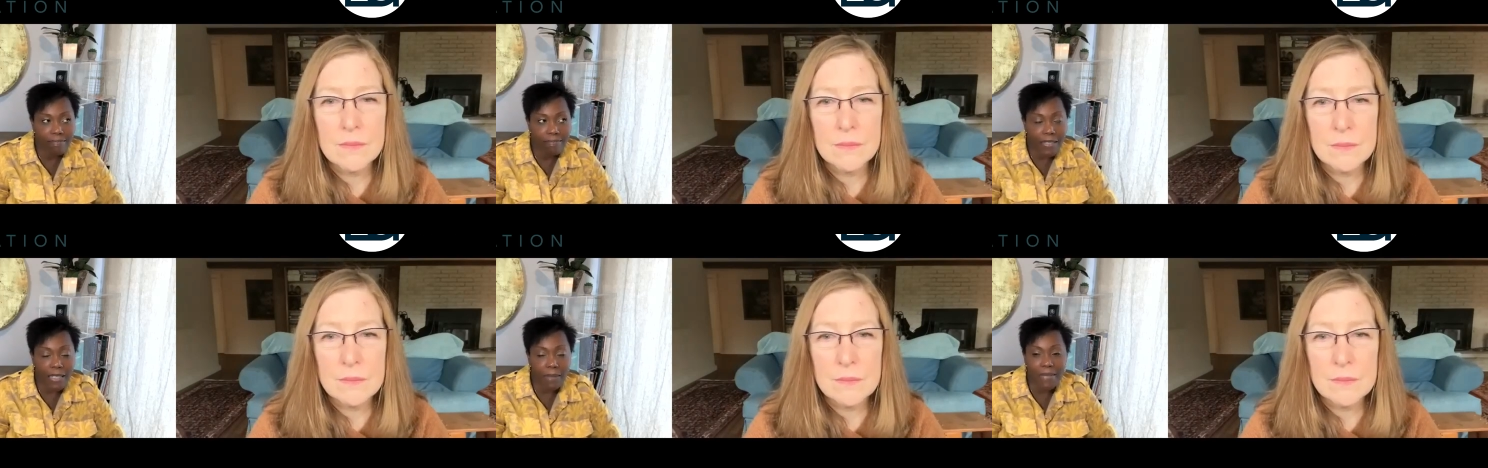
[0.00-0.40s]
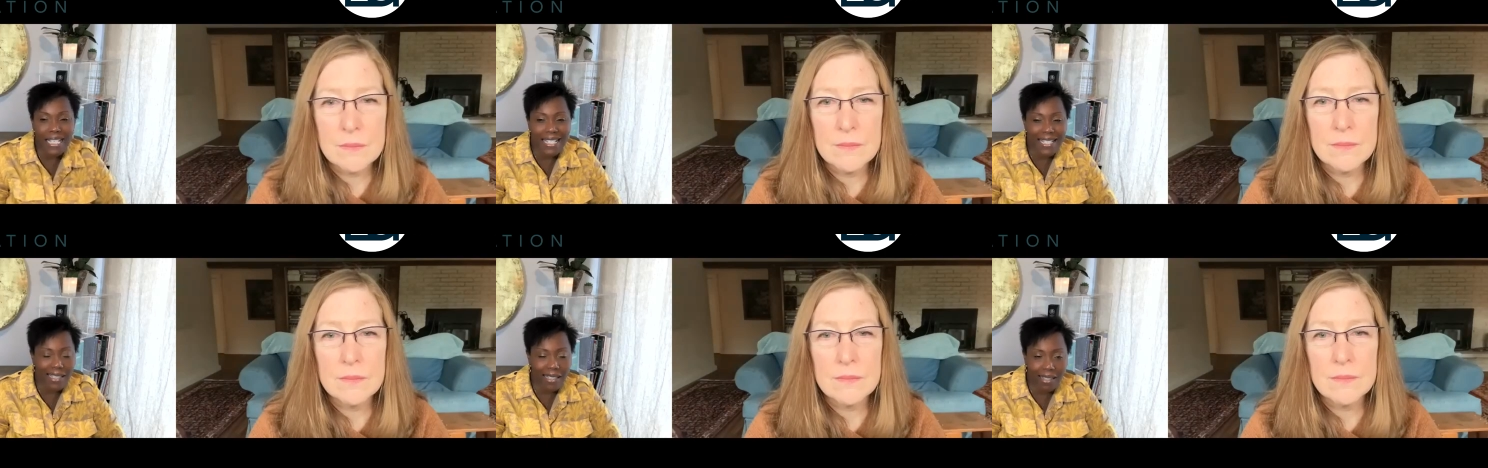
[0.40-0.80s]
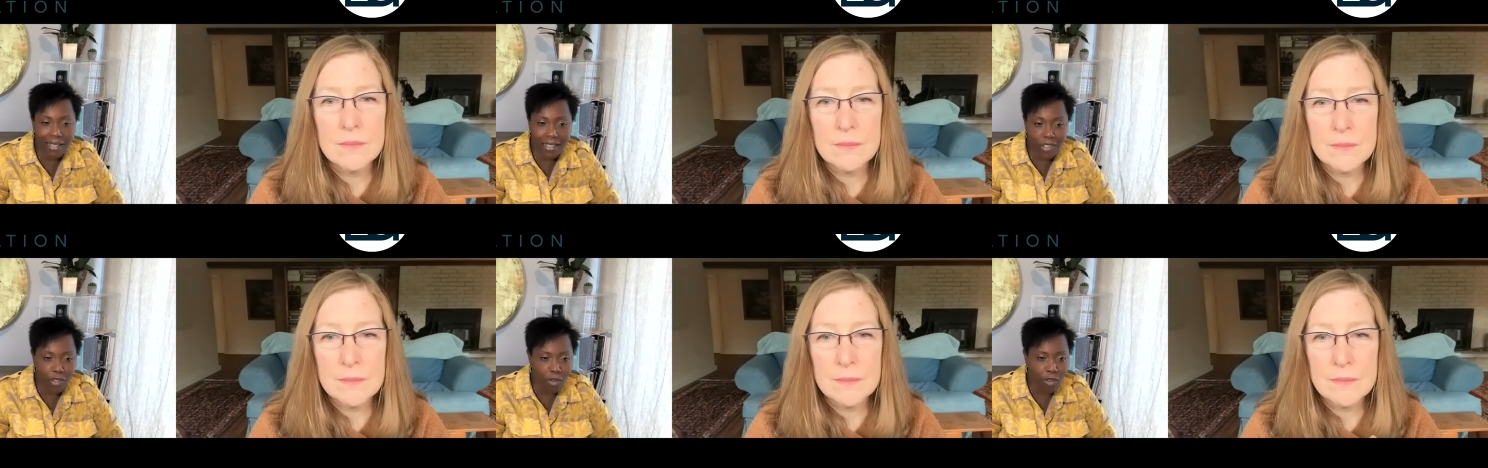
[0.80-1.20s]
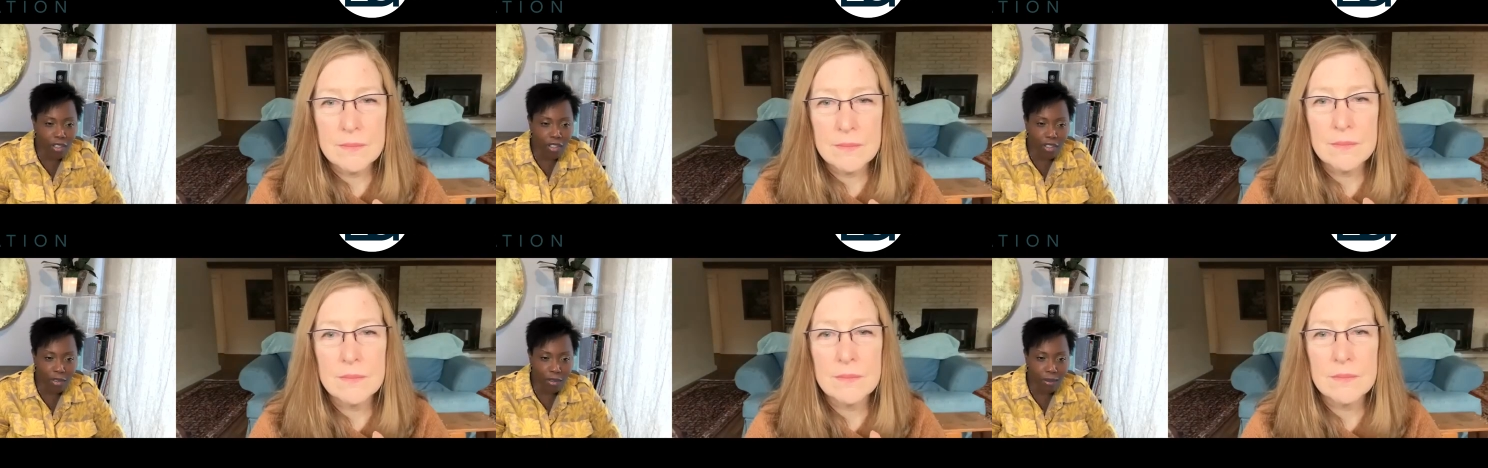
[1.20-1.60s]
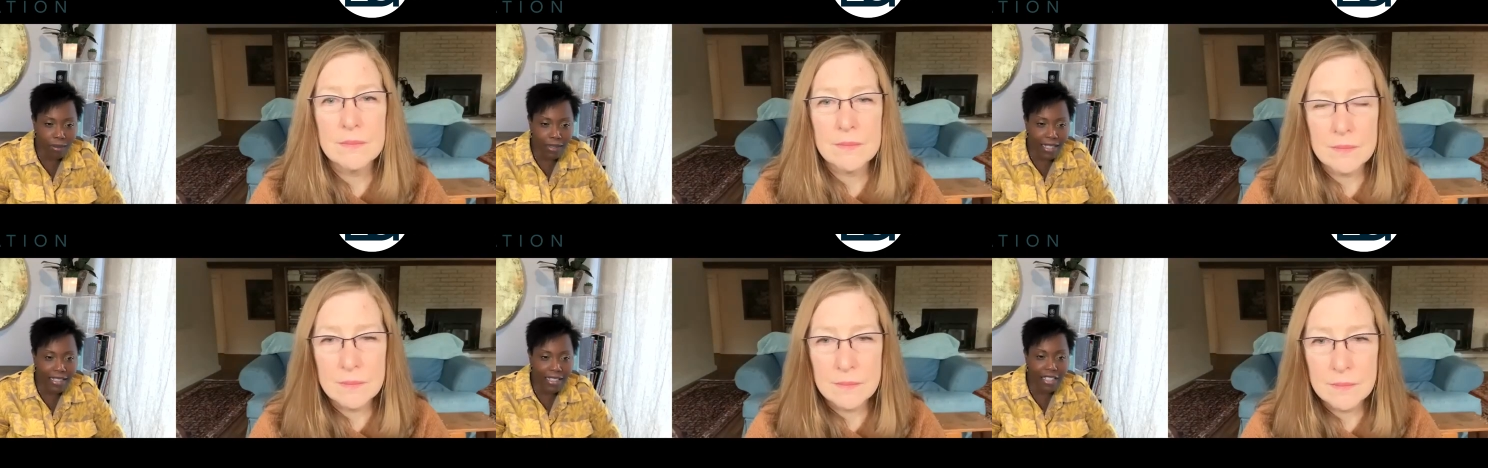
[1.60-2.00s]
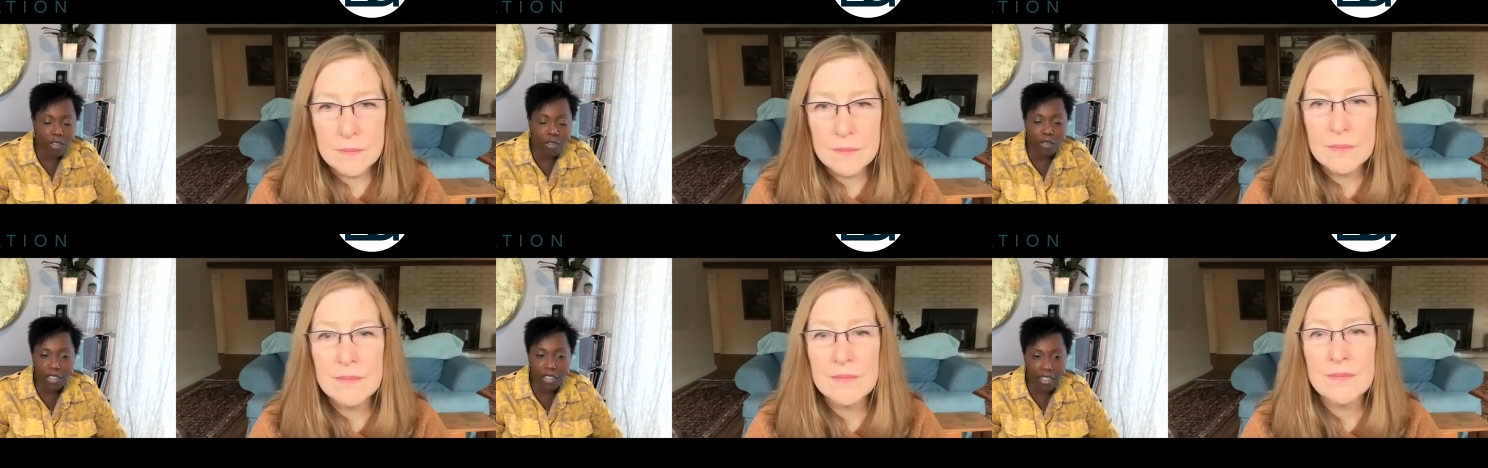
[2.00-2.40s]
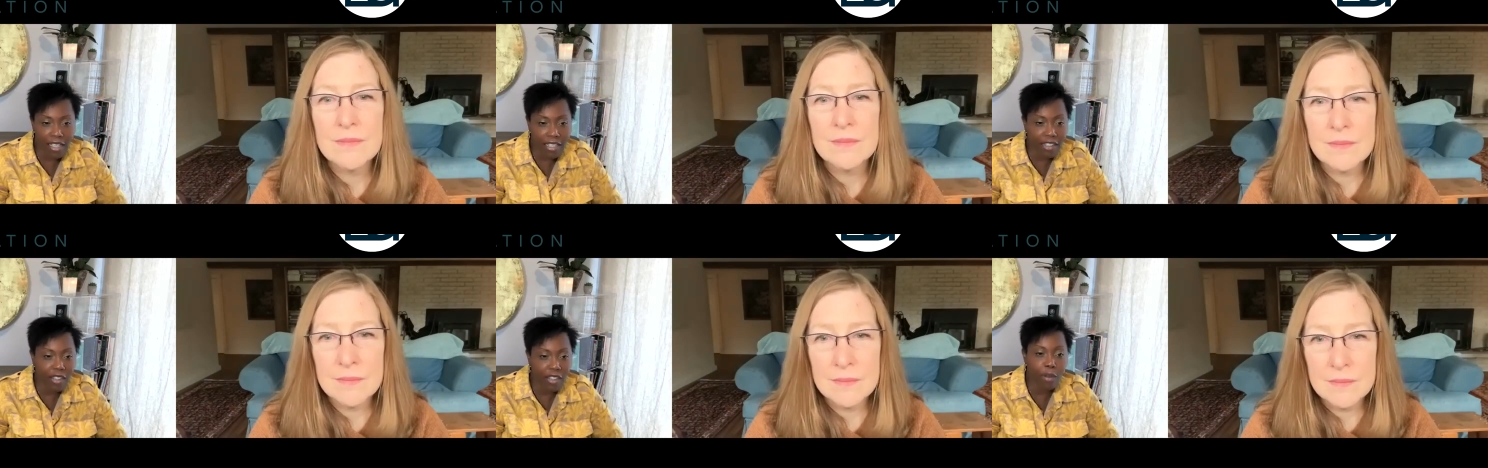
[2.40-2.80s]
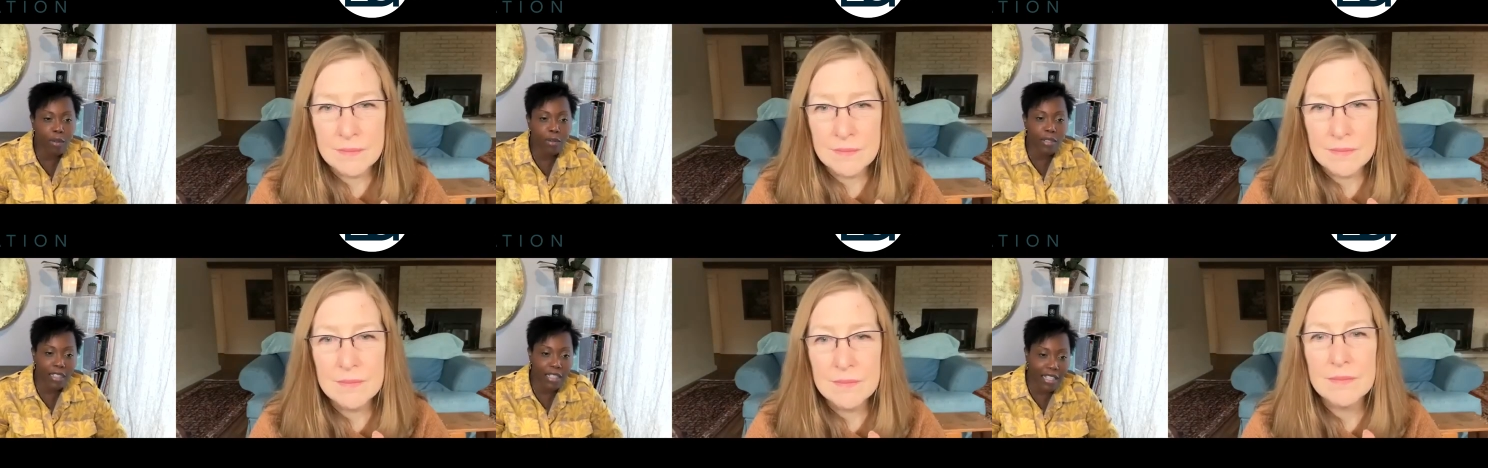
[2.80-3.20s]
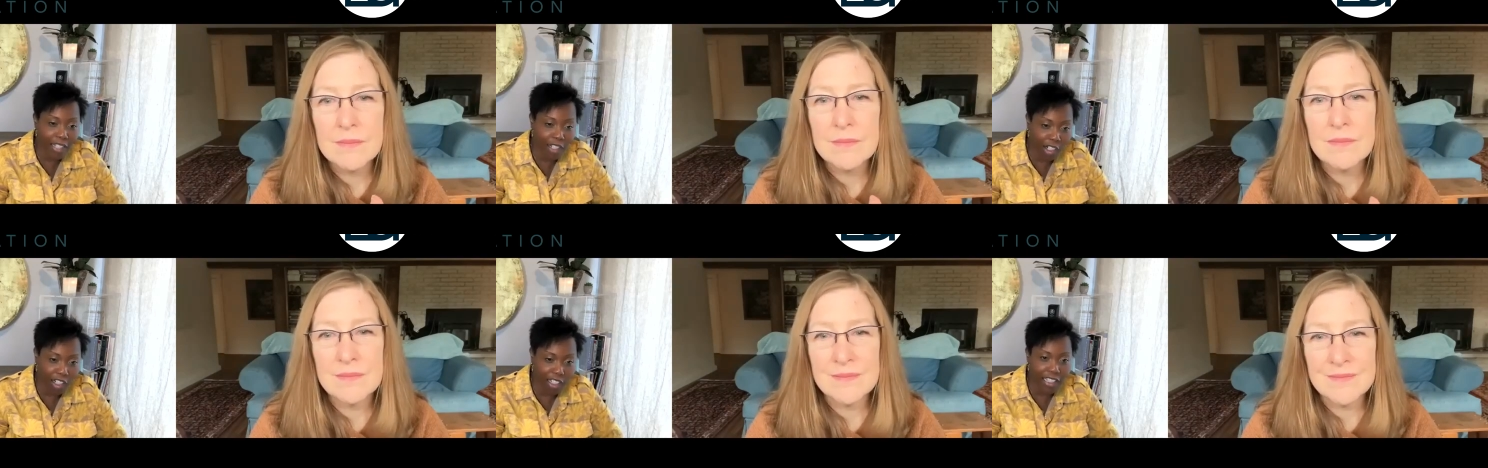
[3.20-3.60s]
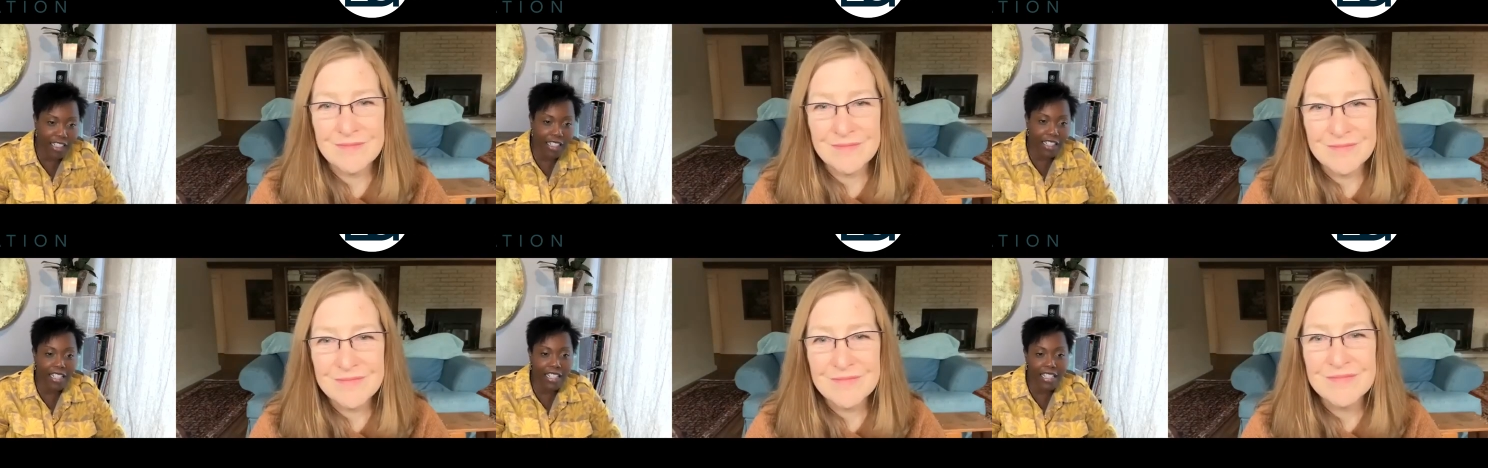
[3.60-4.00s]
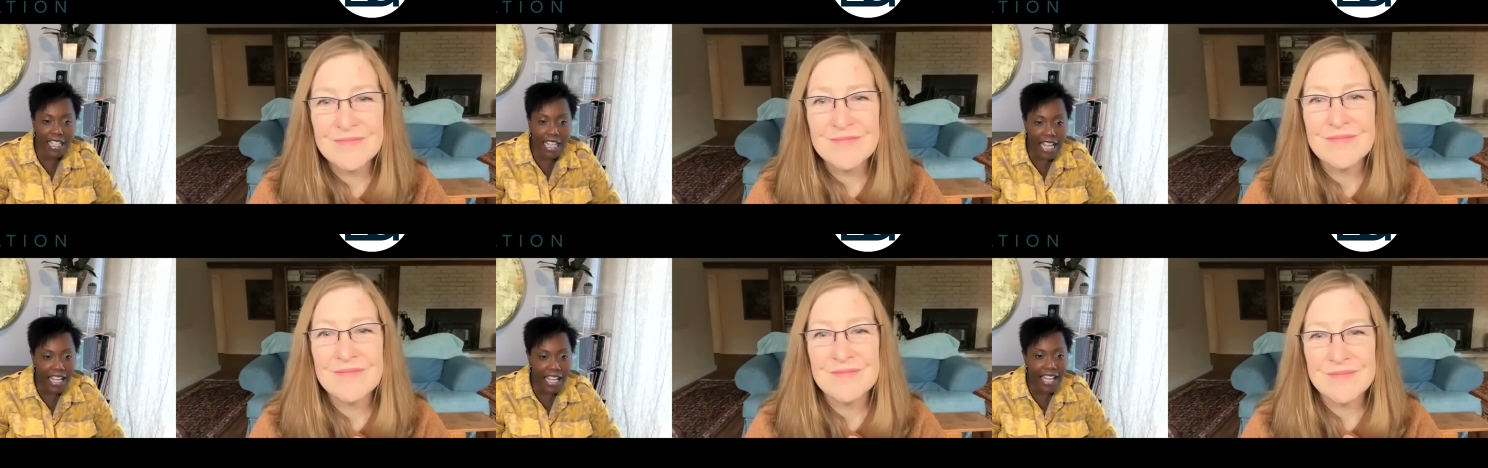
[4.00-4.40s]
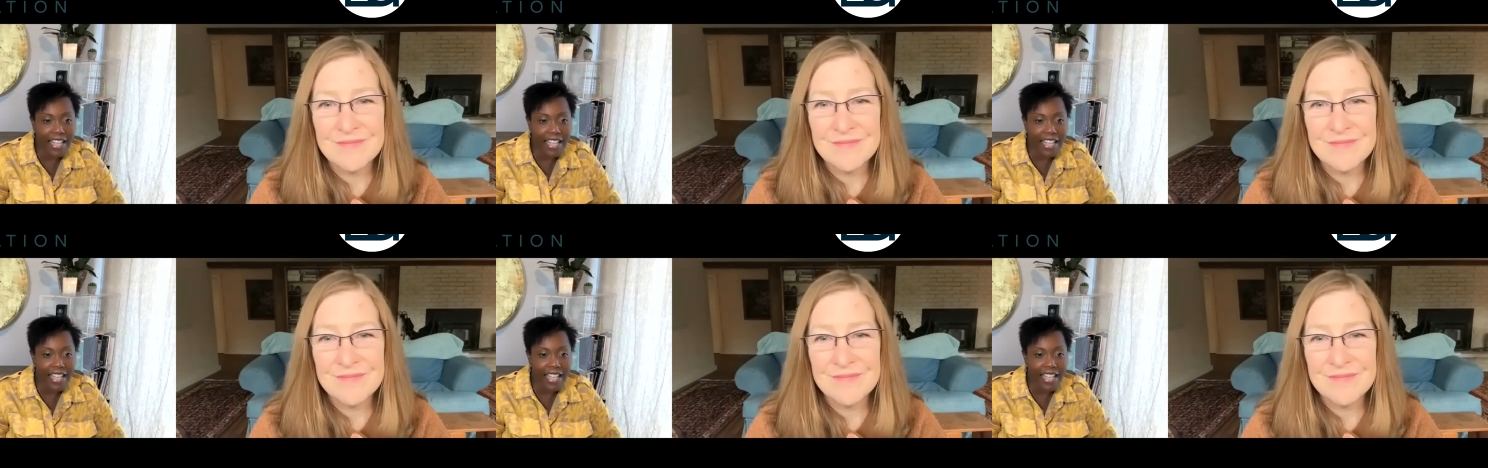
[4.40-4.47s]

Speaker 1: some easy things you can do and then you just hit those and integrate it in